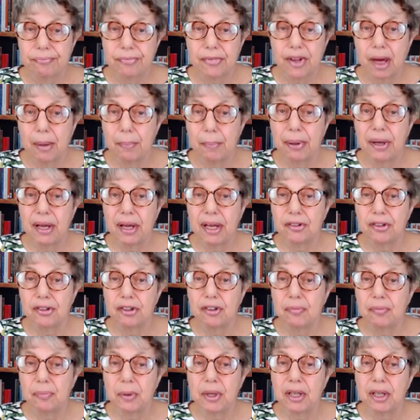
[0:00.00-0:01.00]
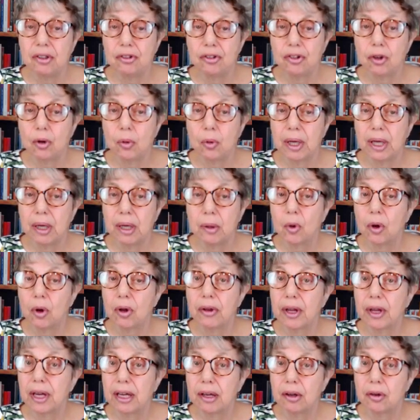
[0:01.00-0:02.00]
appear to have been doing what
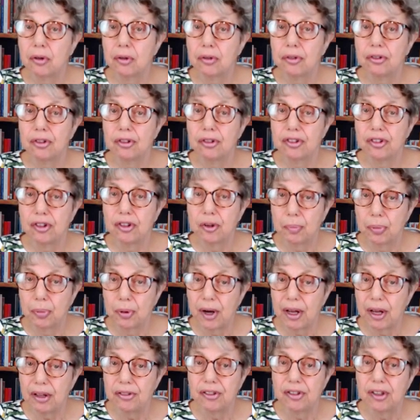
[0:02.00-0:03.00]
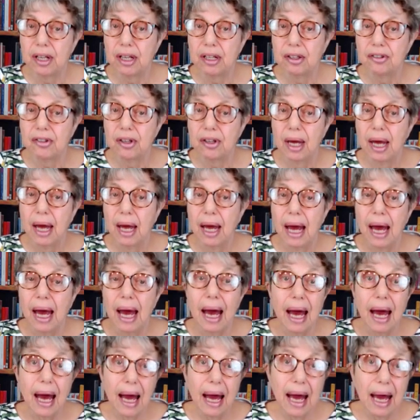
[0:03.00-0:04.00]
they could to suppress it
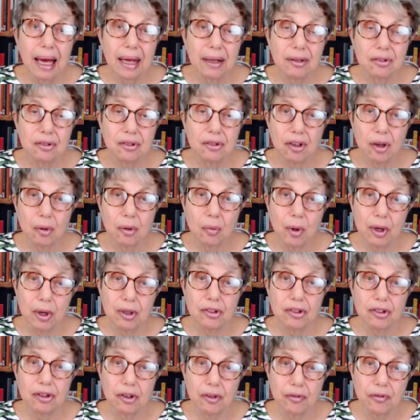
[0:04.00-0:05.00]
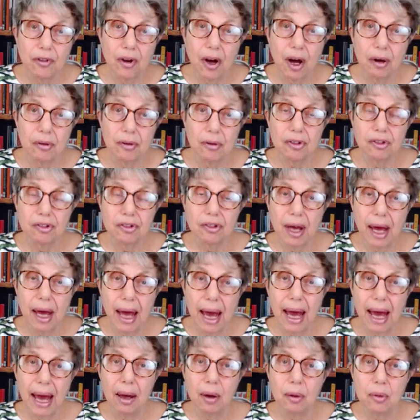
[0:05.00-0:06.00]
and went so far as to
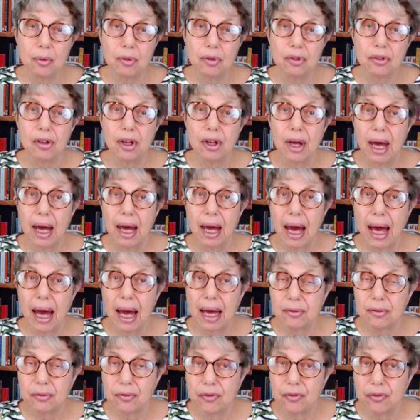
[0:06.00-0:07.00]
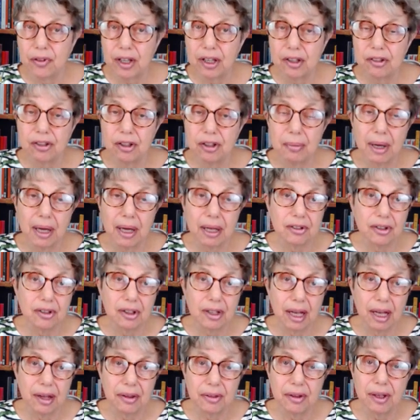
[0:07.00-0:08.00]
hound and victimize
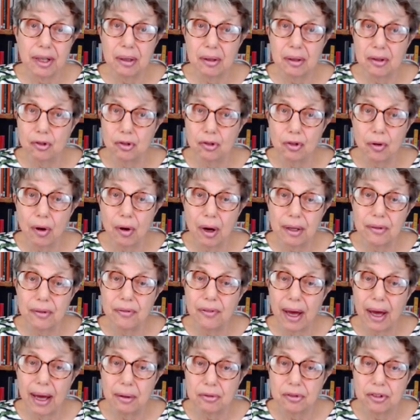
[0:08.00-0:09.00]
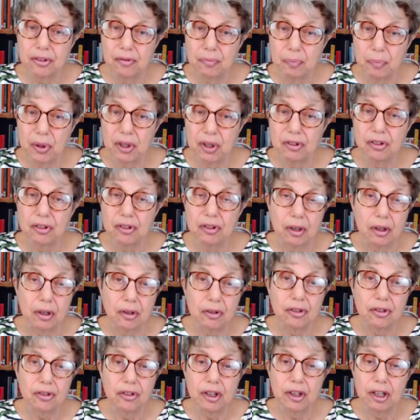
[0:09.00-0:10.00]
and I think drive out of
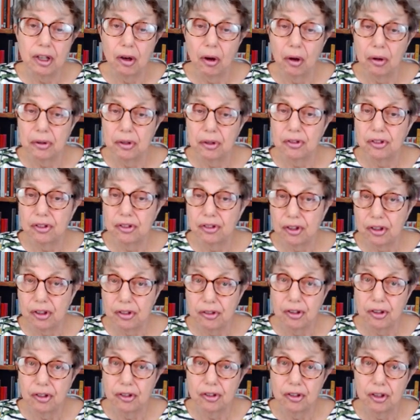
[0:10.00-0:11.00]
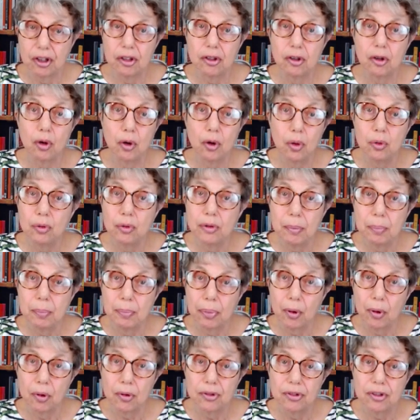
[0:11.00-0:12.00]
business the honest citizen who
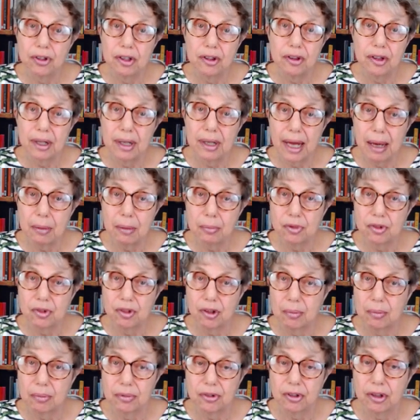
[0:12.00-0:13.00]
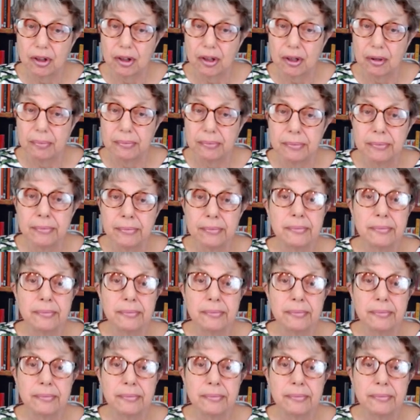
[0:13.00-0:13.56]
reported the laptop to them.